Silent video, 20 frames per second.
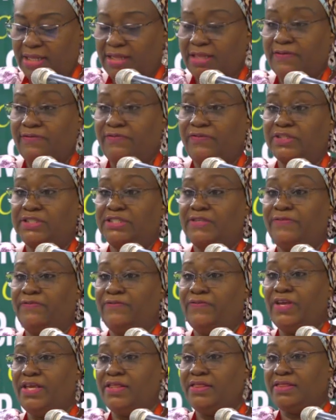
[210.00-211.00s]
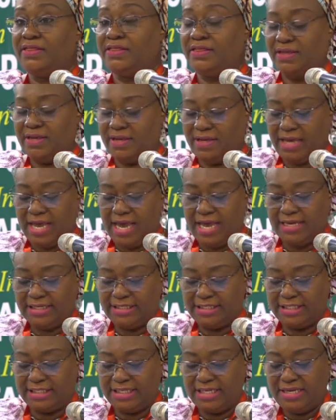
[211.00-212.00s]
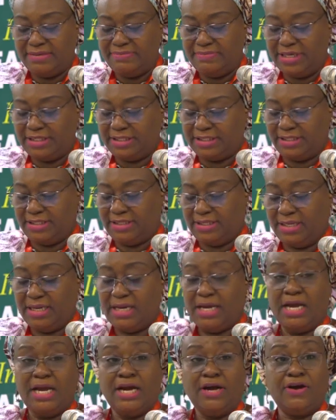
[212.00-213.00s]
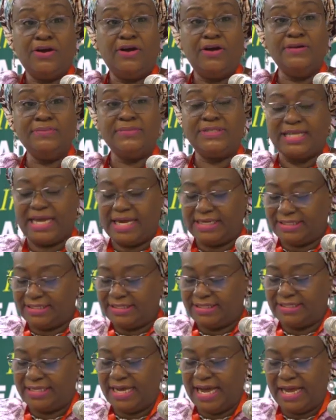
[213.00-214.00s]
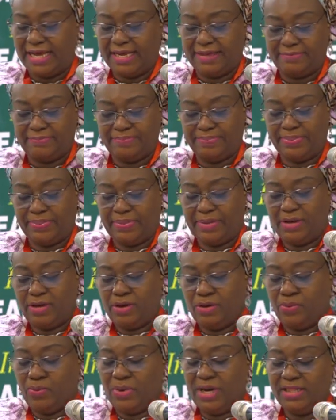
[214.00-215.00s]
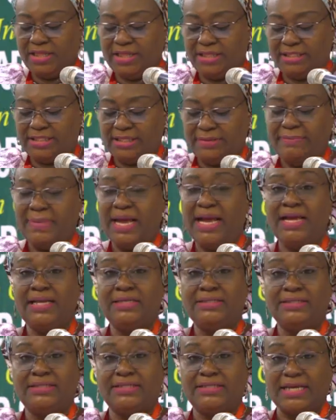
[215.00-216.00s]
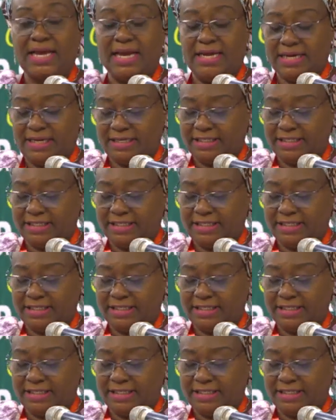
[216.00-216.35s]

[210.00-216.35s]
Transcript: The 45th NC meeting comes at a time when the demands and